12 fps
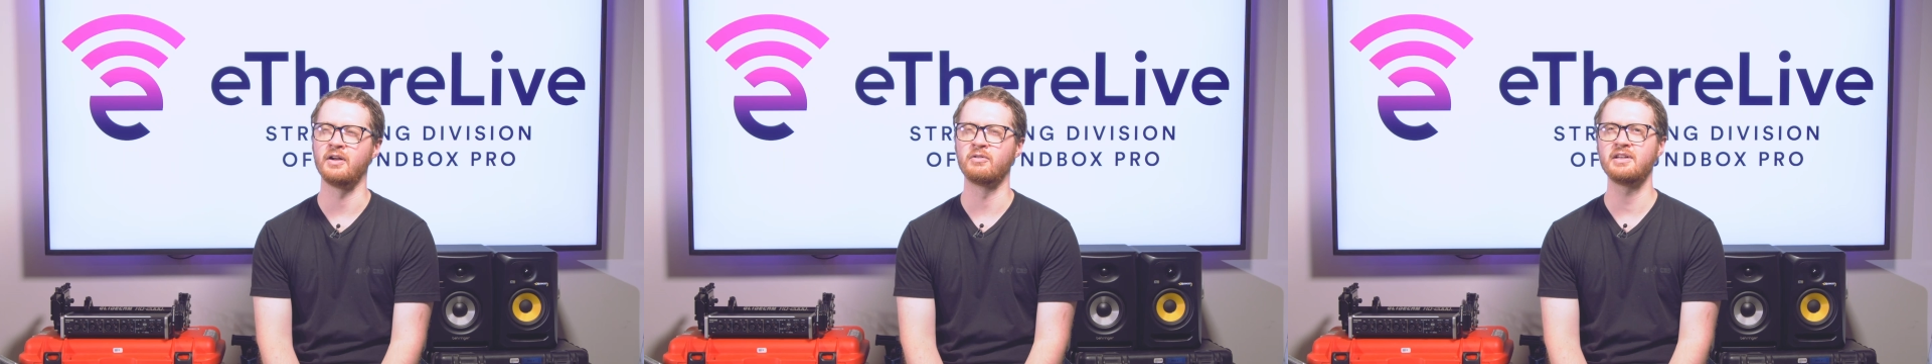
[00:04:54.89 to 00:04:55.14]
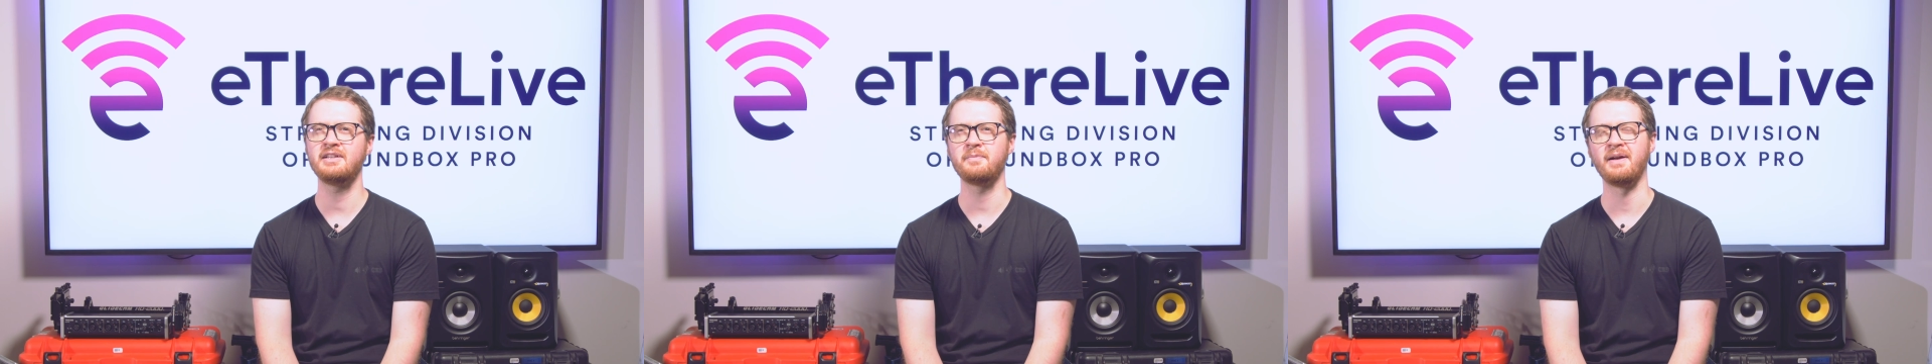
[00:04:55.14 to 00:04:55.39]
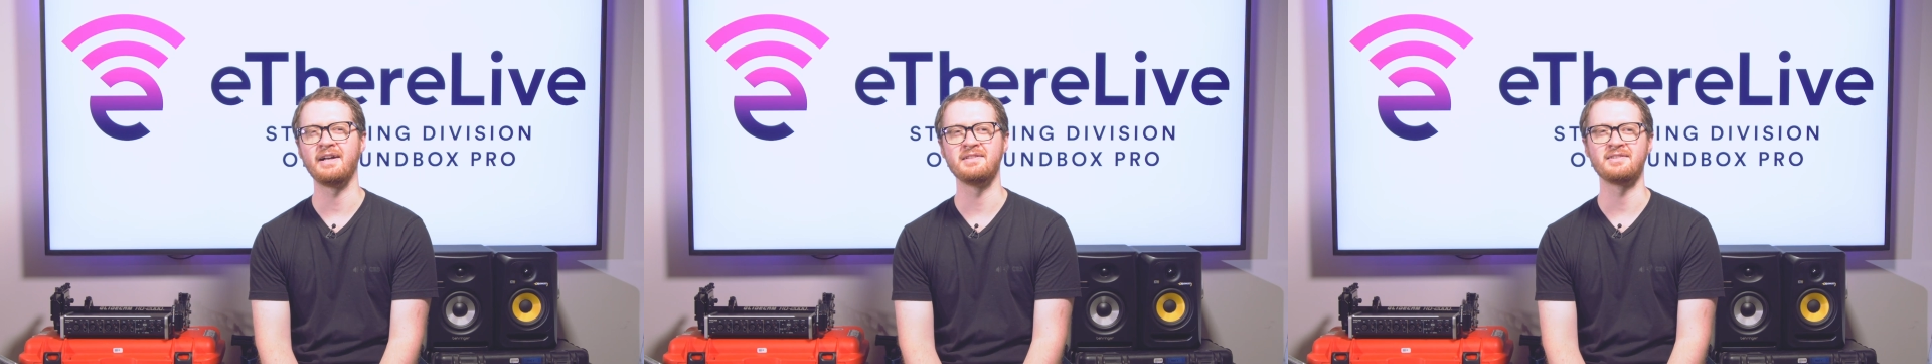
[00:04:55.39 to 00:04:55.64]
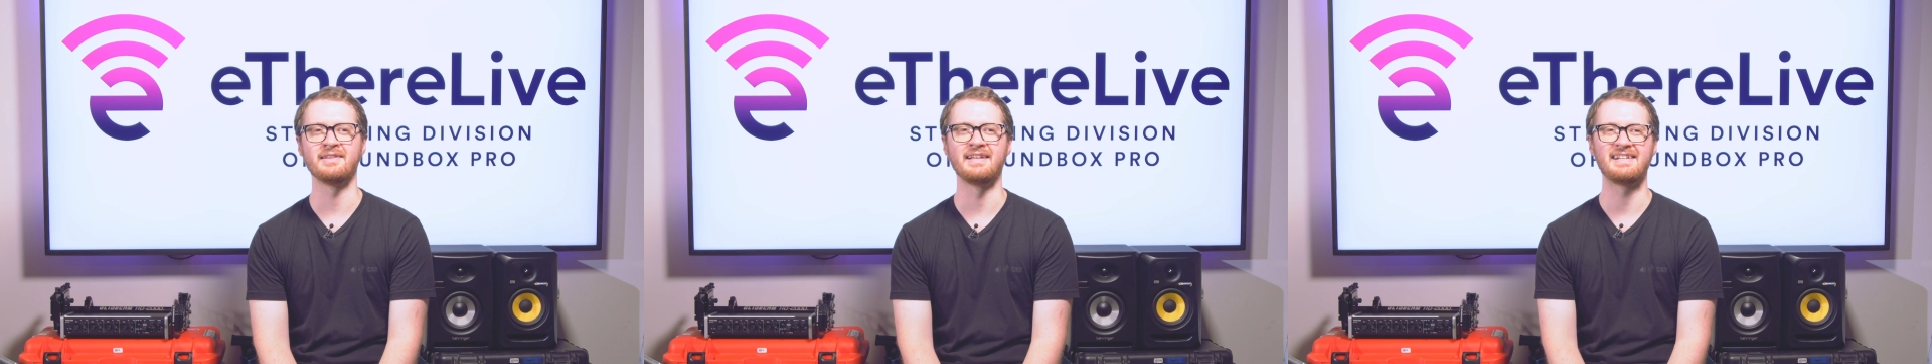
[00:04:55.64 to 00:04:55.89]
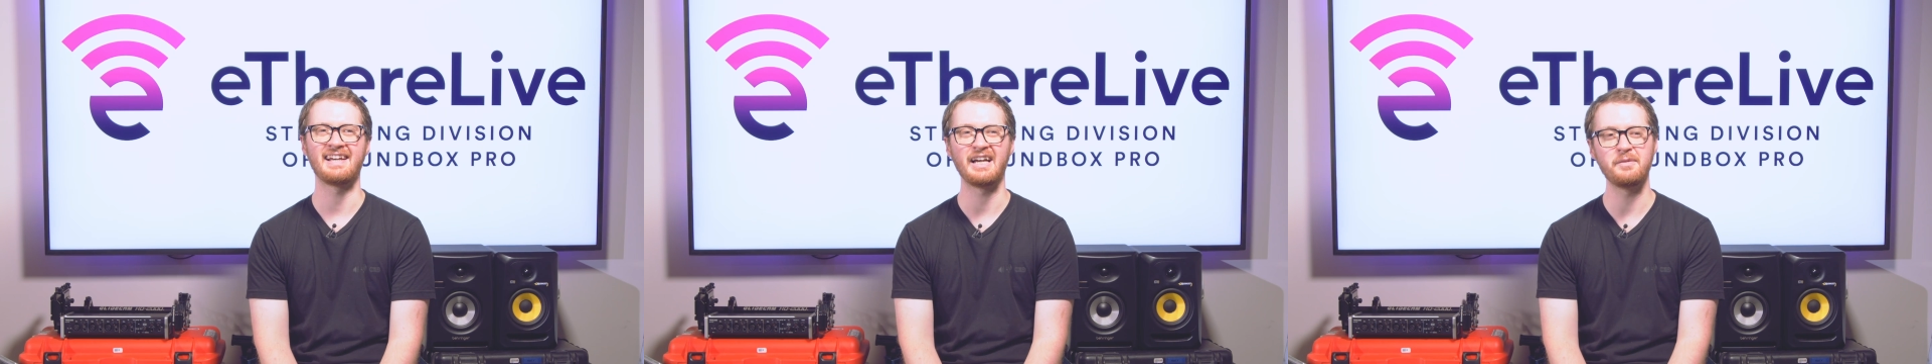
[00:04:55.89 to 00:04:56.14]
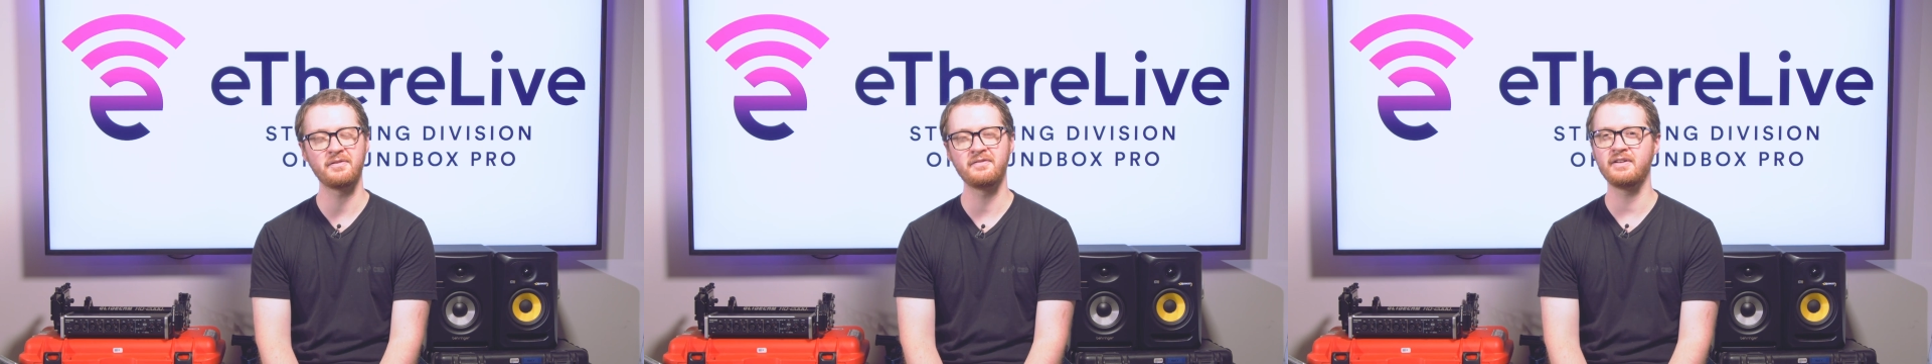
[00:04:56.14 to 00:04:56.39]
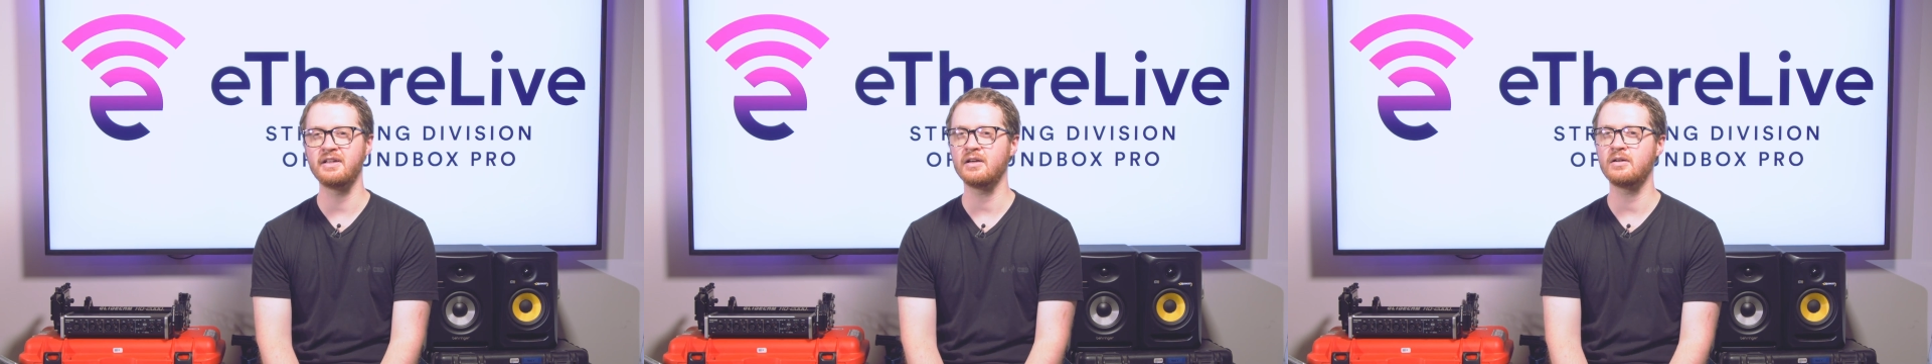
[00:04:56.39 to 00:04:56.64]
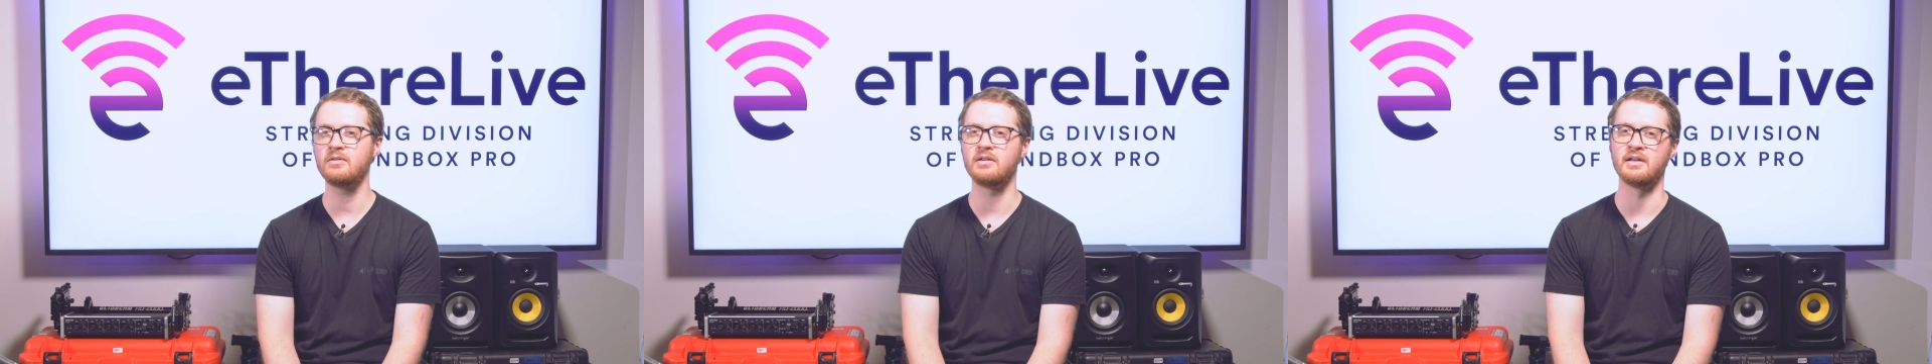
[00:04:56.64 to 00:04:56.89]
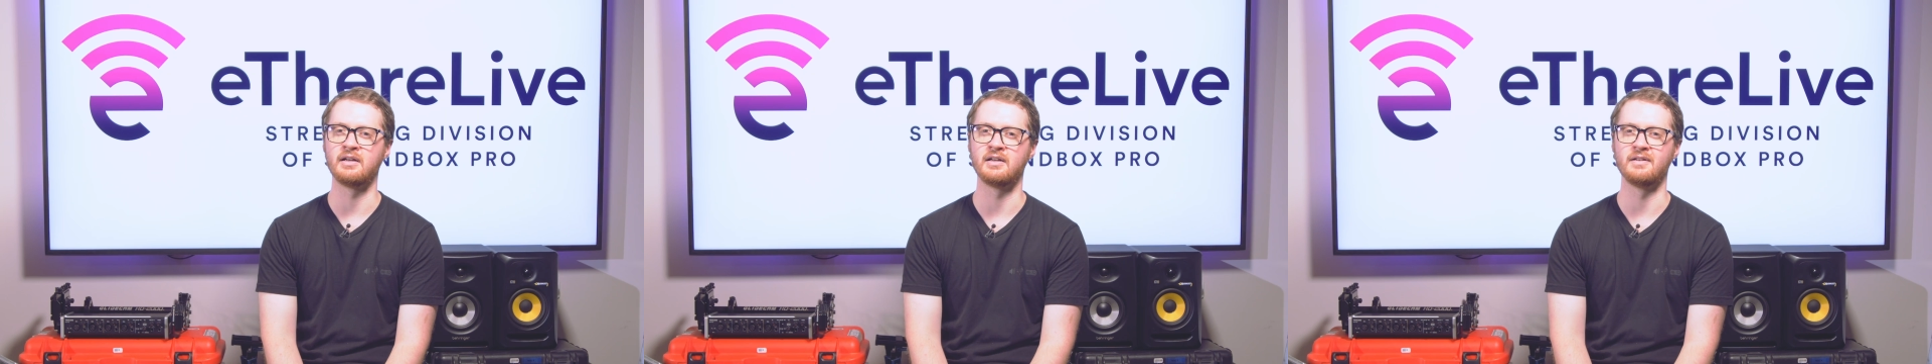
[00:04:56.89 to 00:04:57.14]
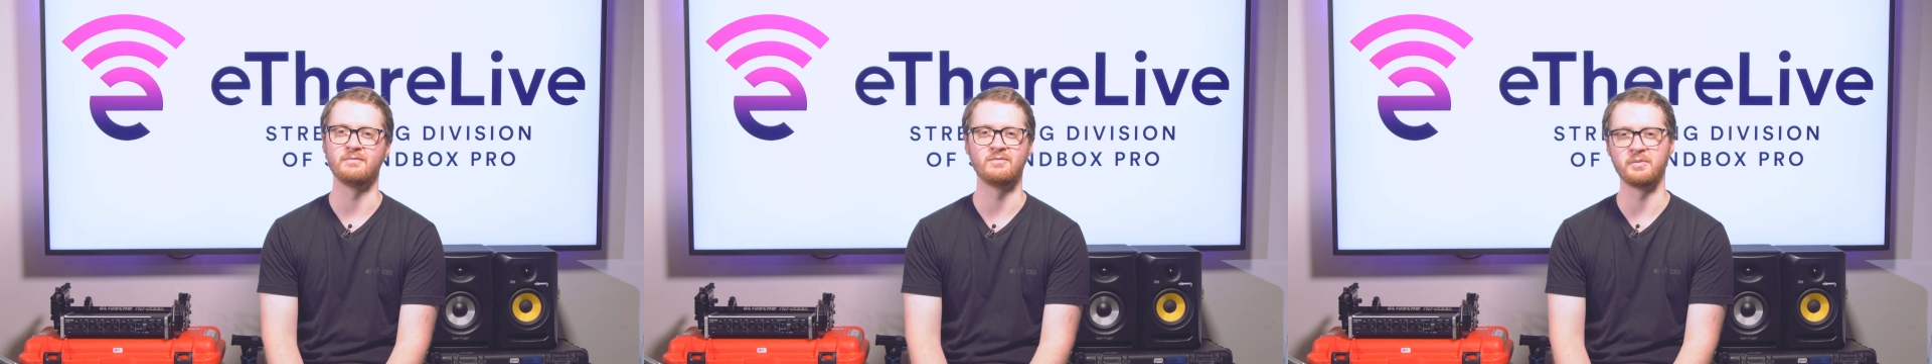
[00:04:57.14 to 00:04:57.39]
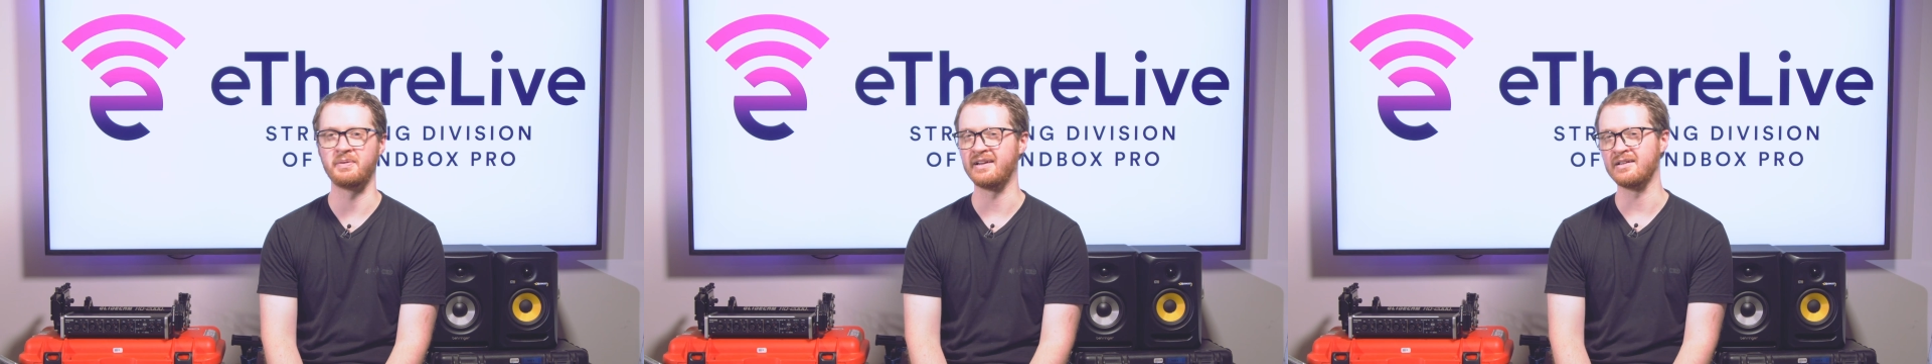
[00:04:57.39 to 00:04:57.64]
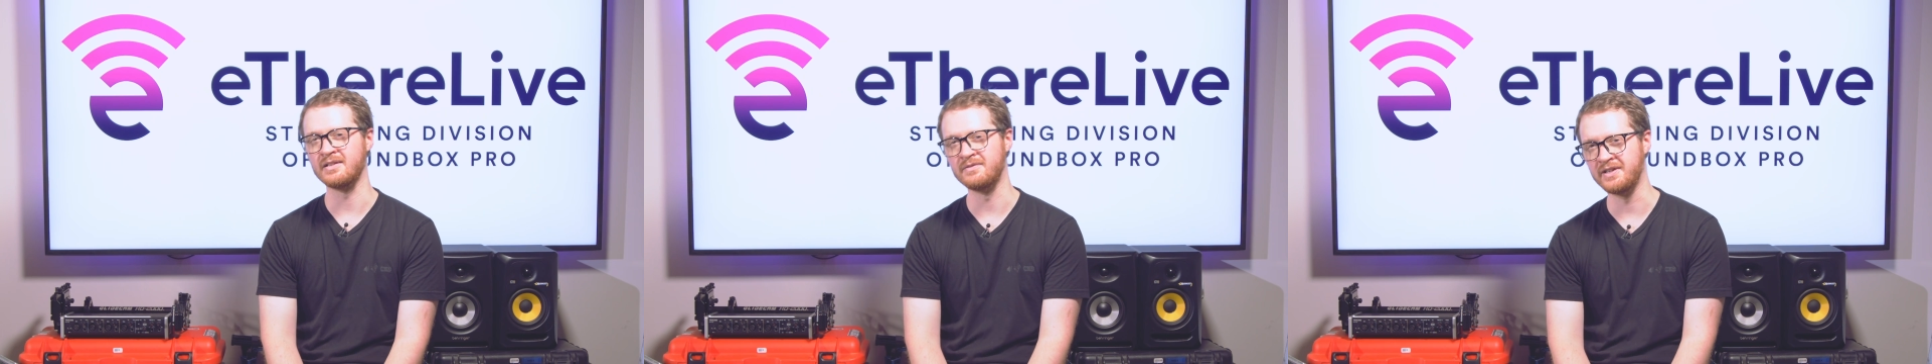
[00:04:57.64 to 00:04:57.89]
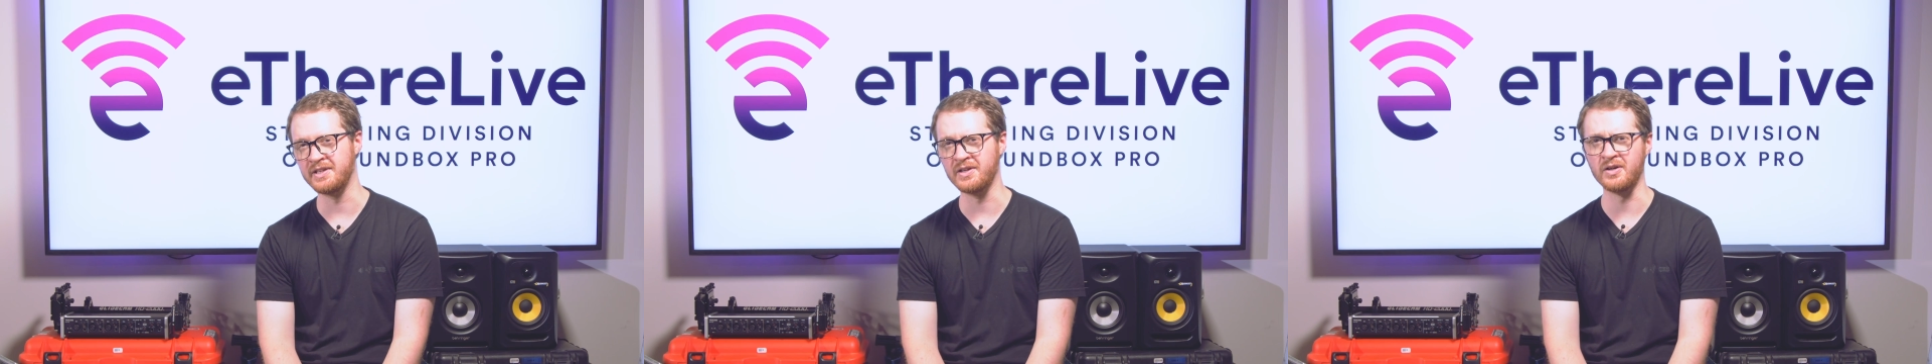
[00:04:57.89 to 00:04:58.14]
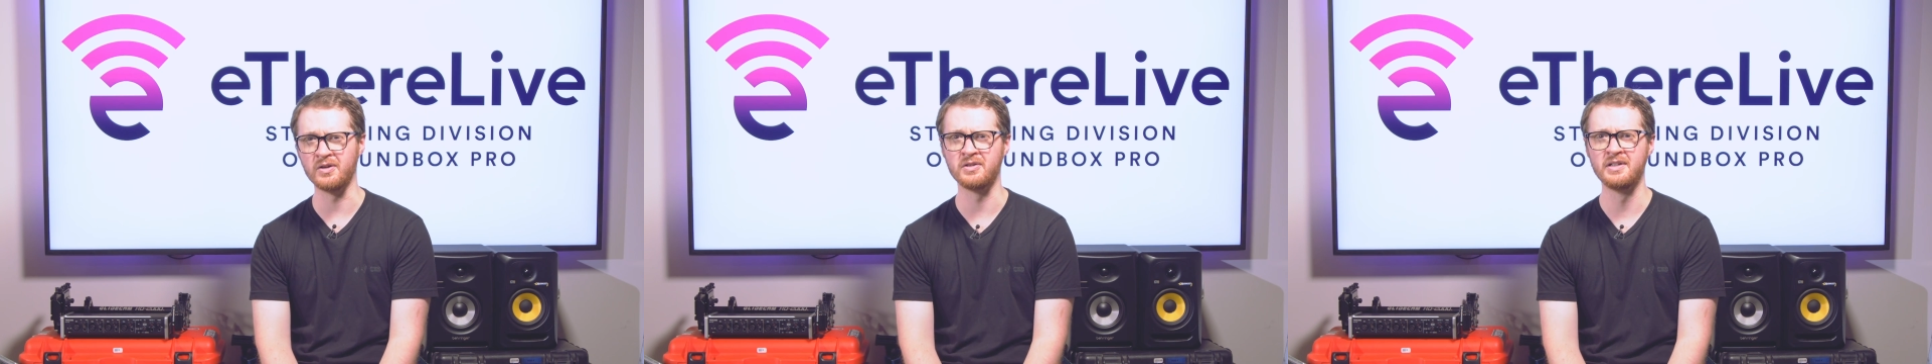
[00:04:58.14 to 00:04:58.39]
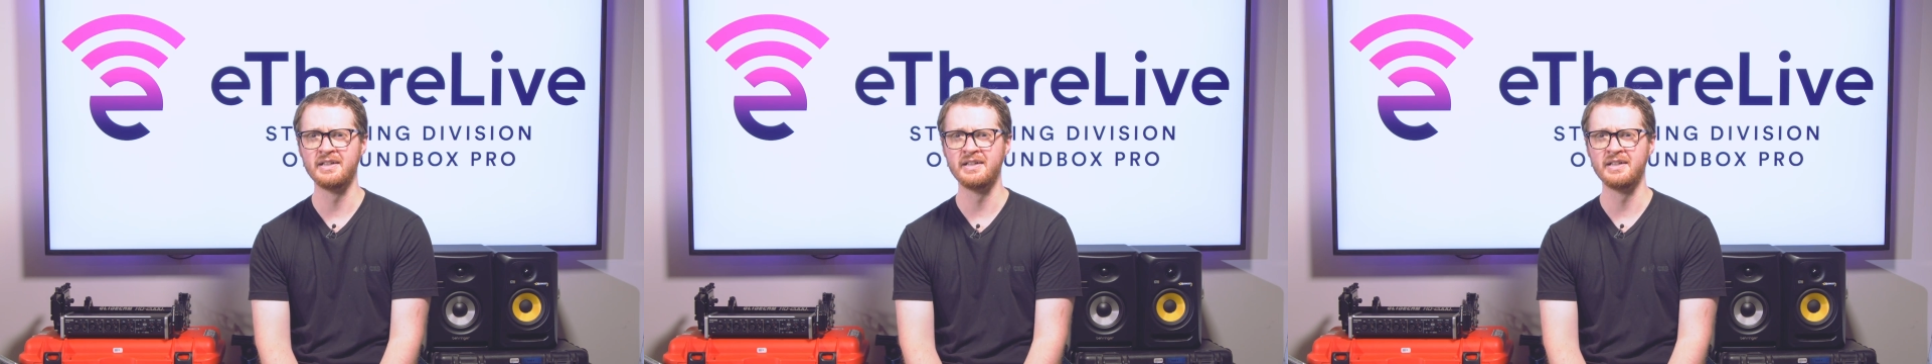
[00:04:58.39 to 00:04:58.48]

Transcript: really depends on the type of video. Depending on the video,